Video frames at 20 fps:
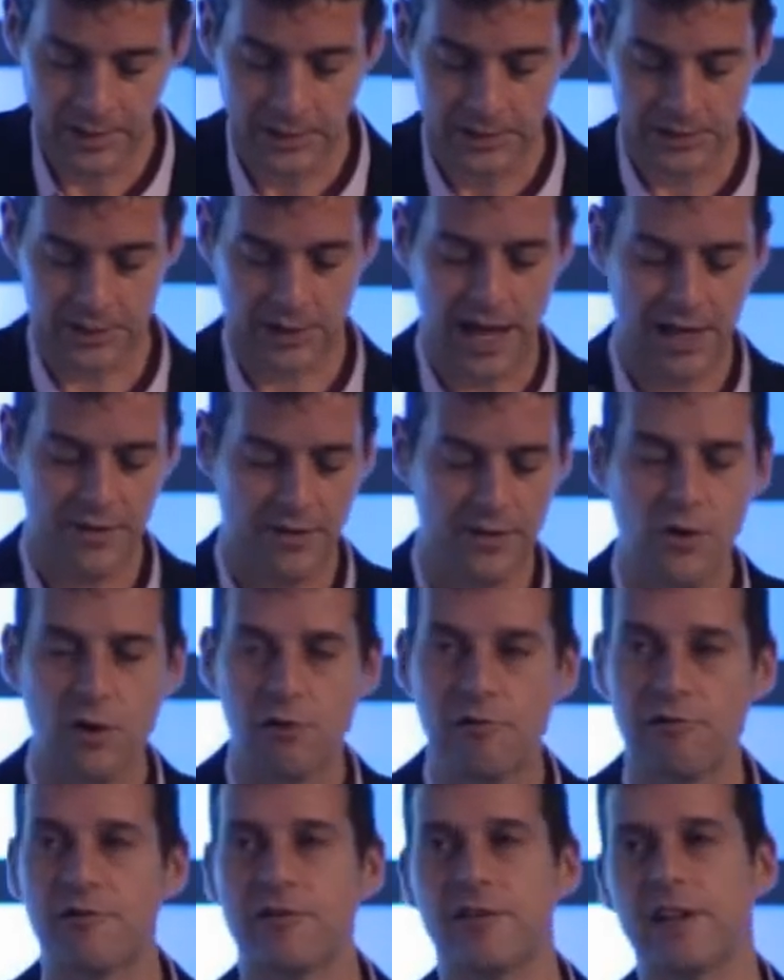So
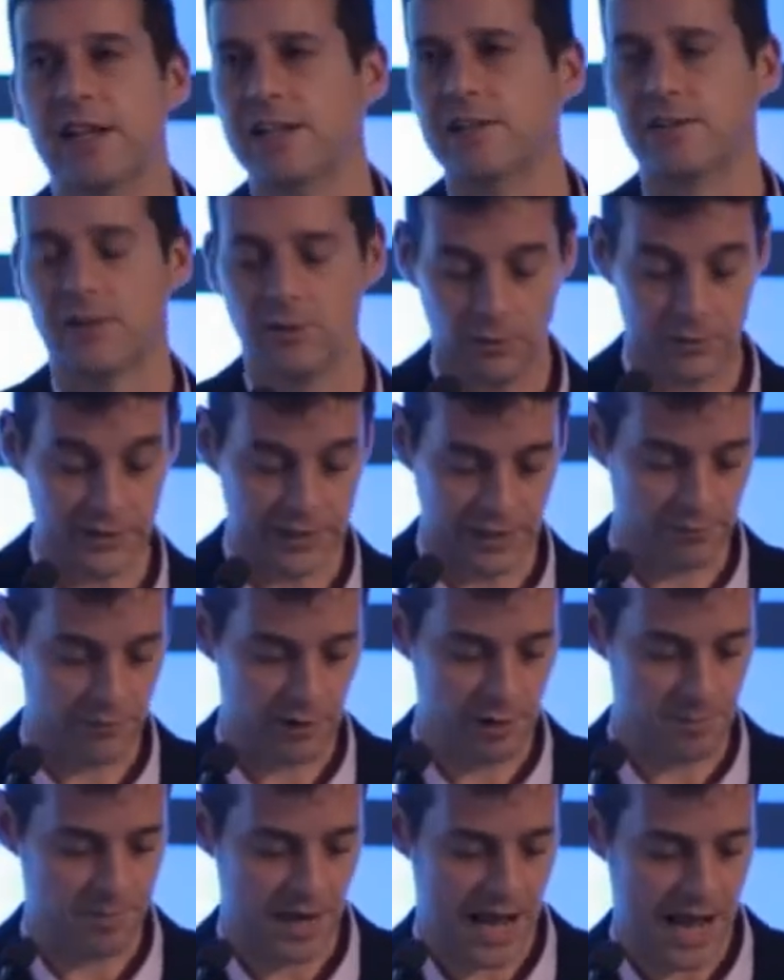ethnography is obviously a
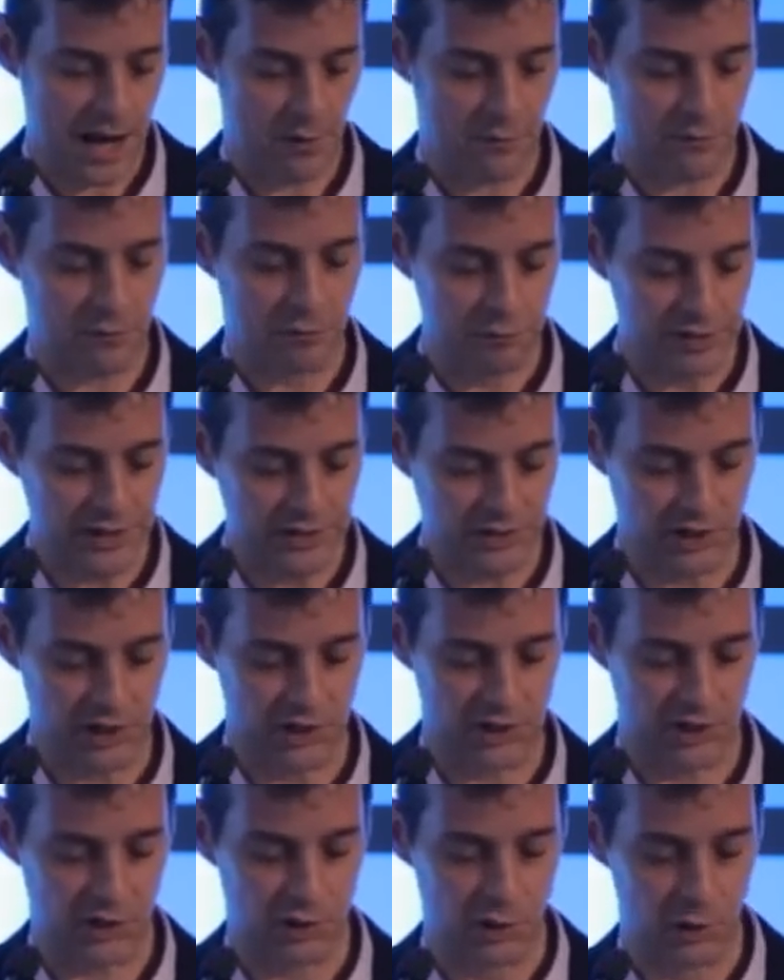very powerful
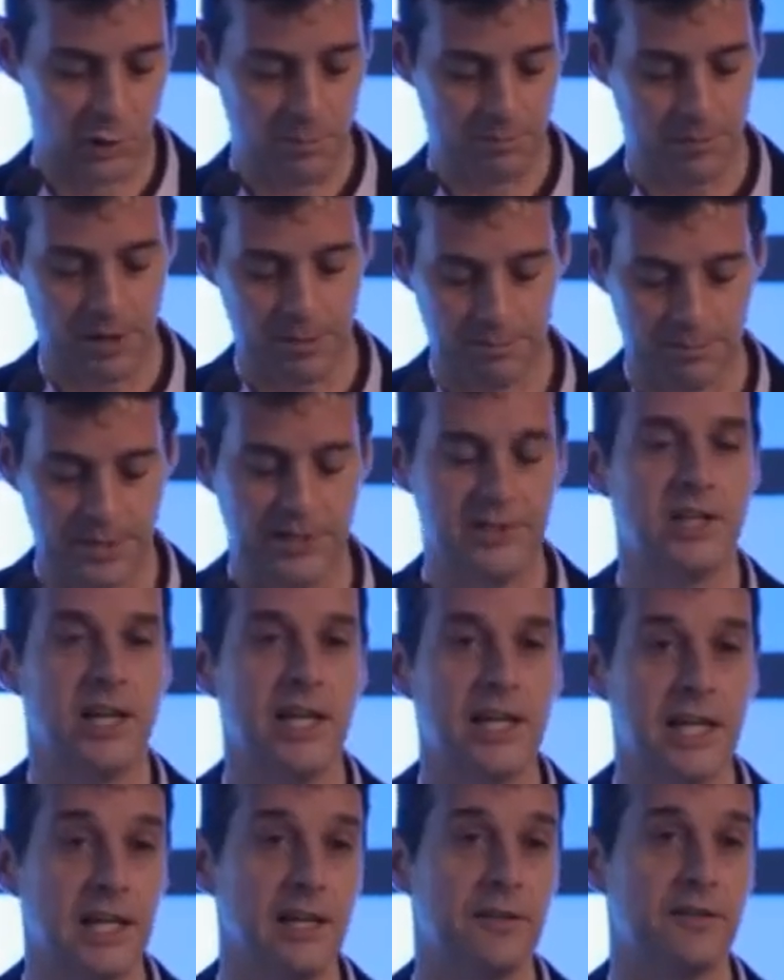research tool, but
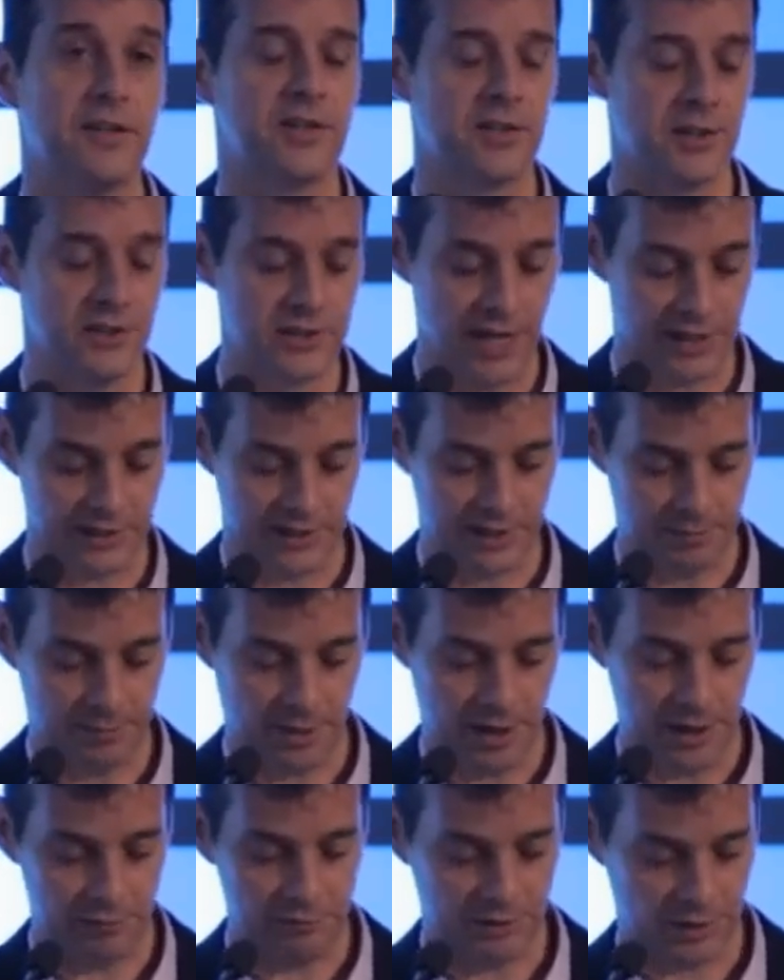particularly if it's conducted
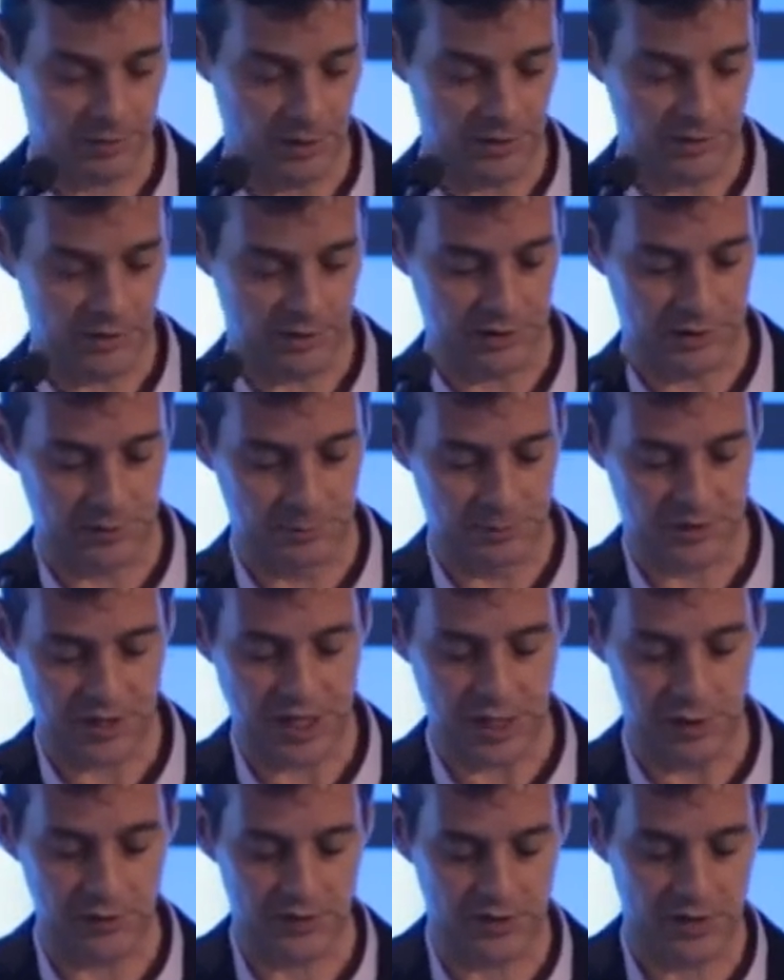by the respondents
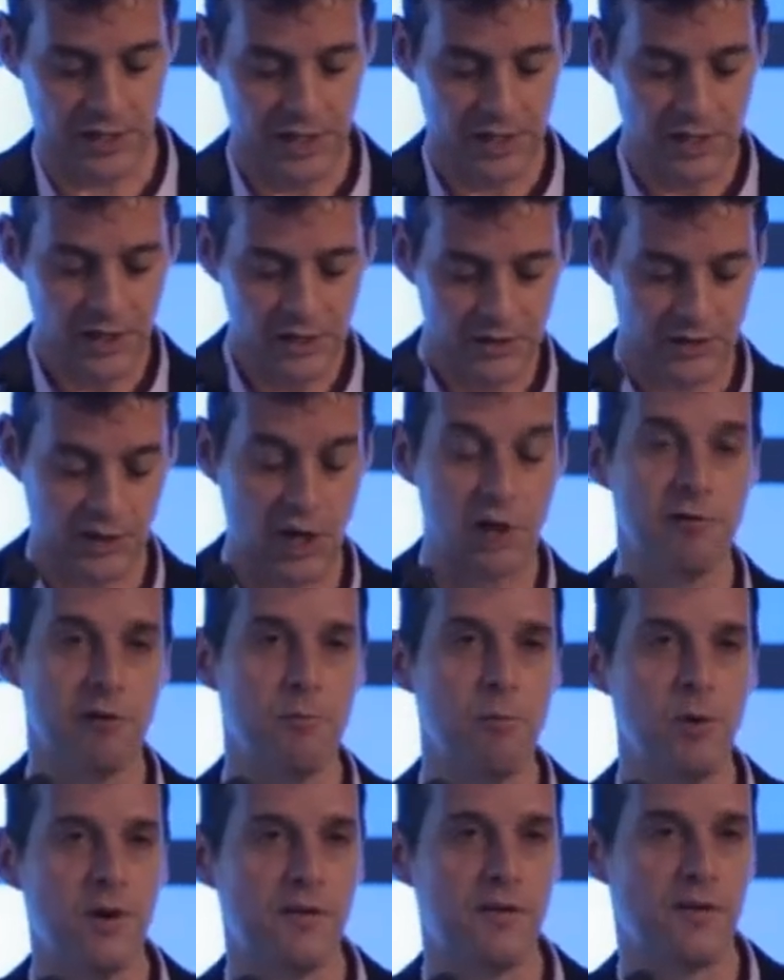themselves, so
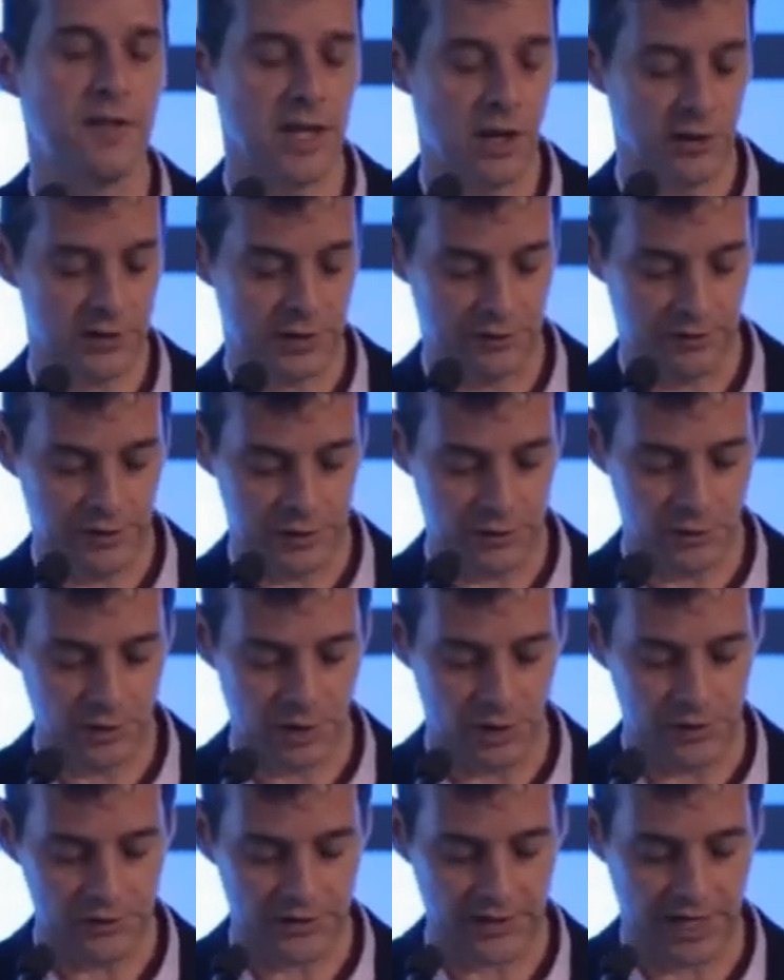removing the artificial
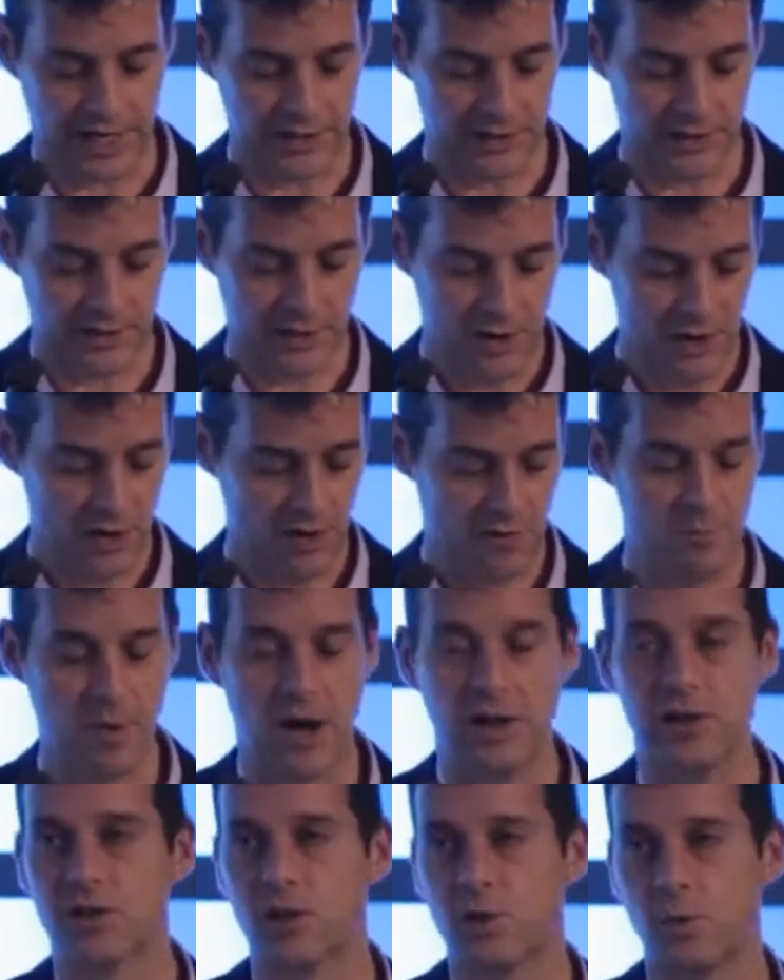context of
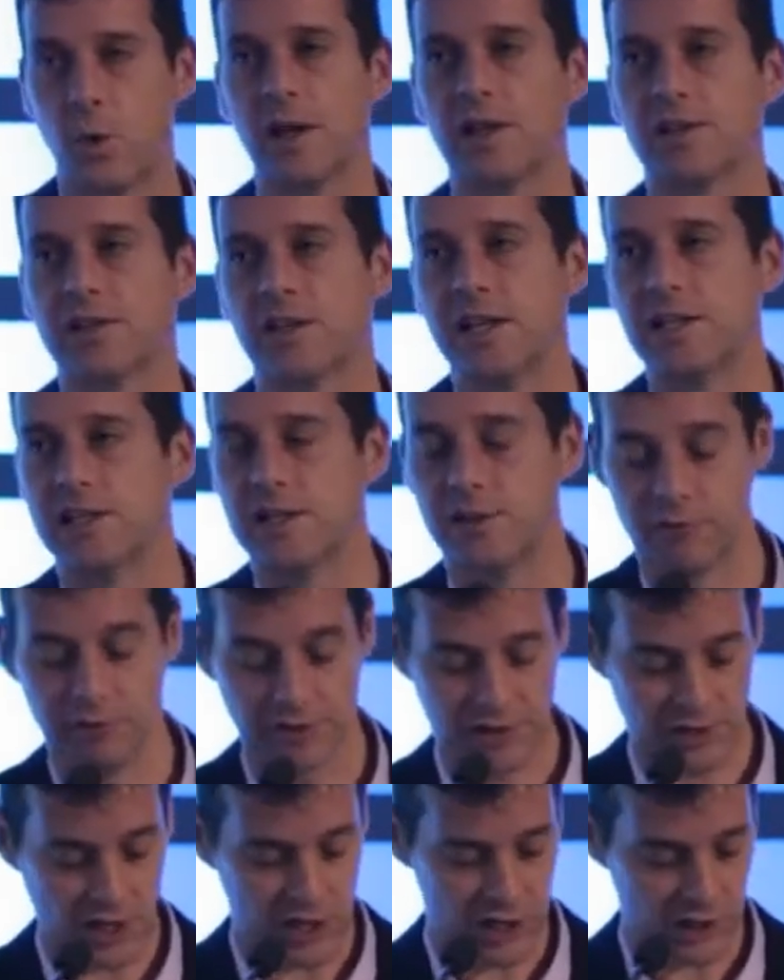much qualitative
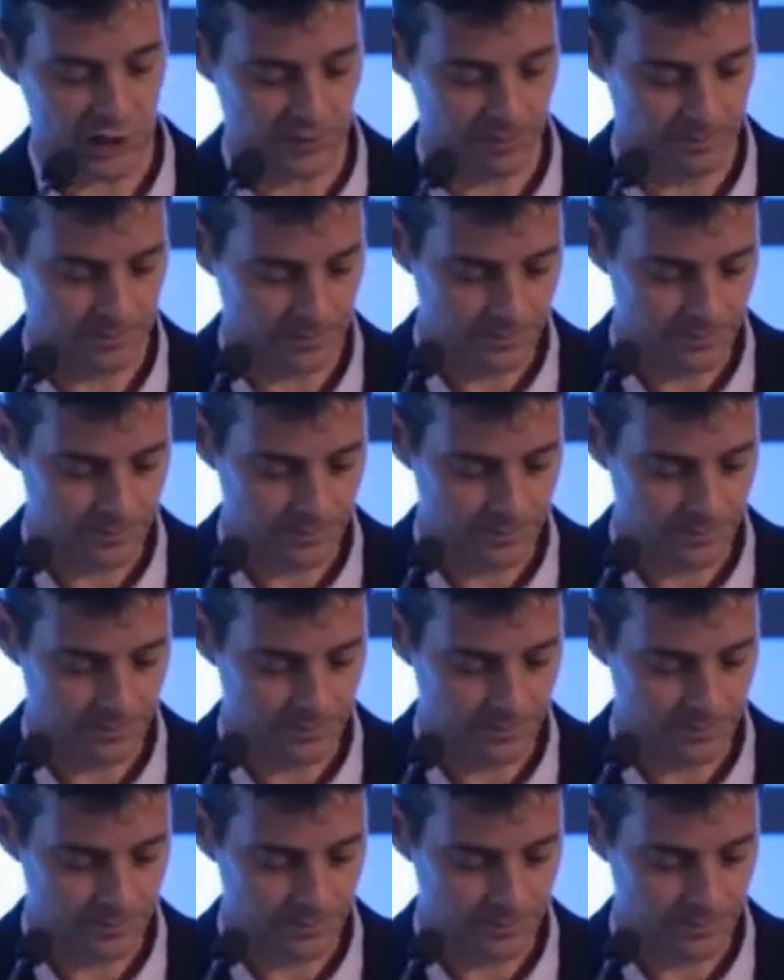research.